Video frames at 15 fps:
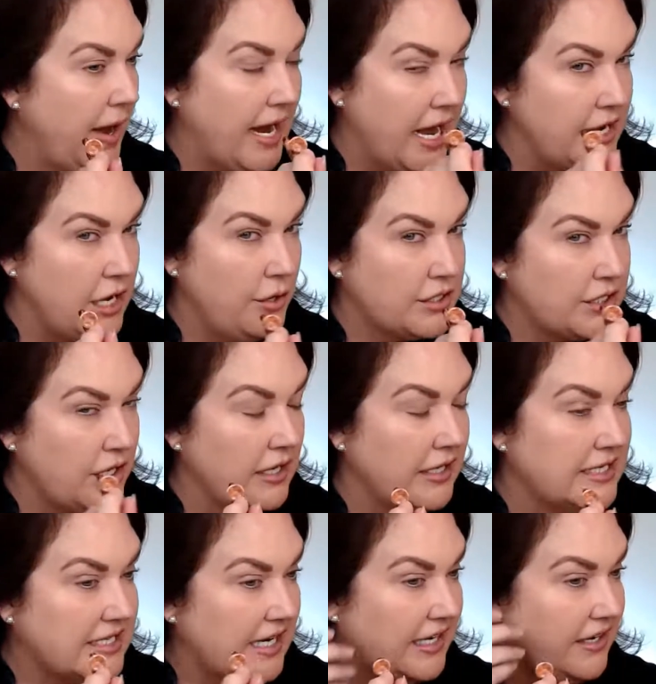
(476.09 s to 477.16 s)
I know it's on because
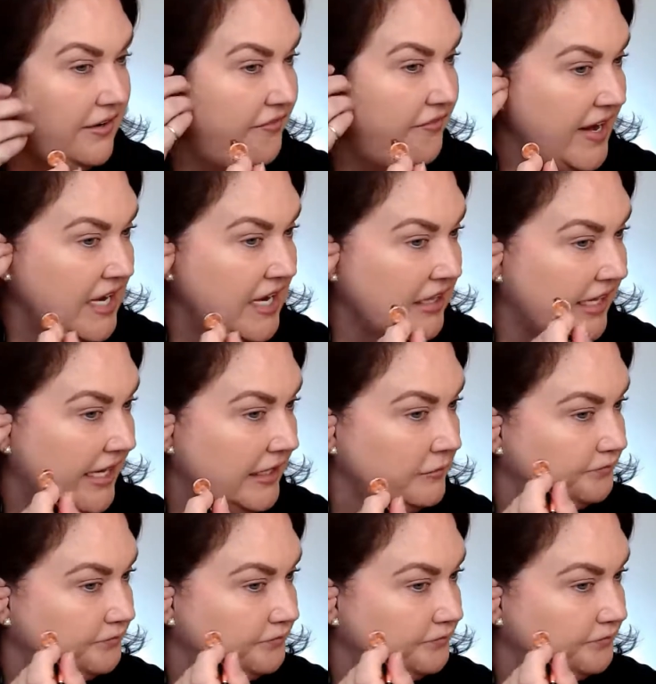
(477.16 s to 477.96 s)
I can feel it.